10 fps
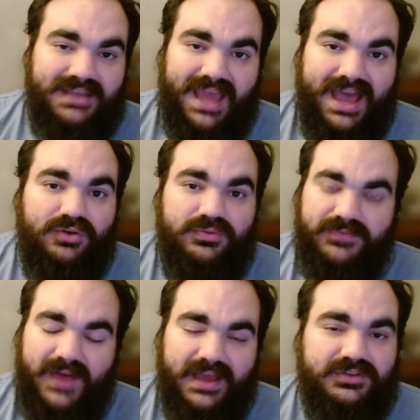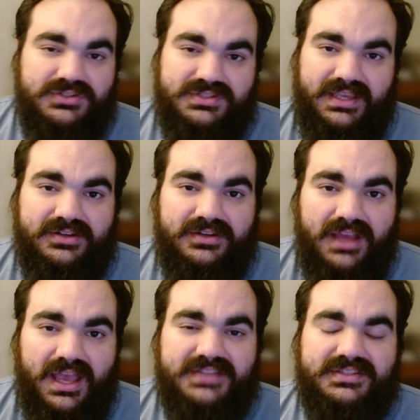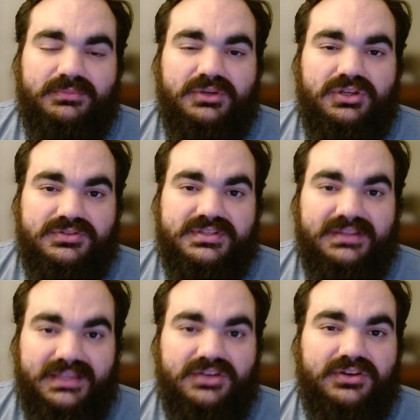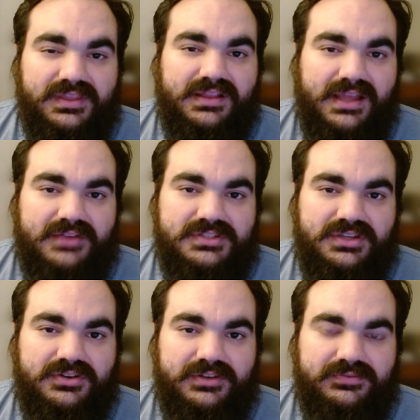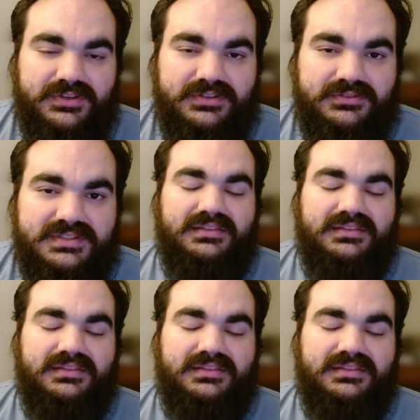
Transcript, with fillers: Now, five years later, as someone who's a leader in the cloud security field,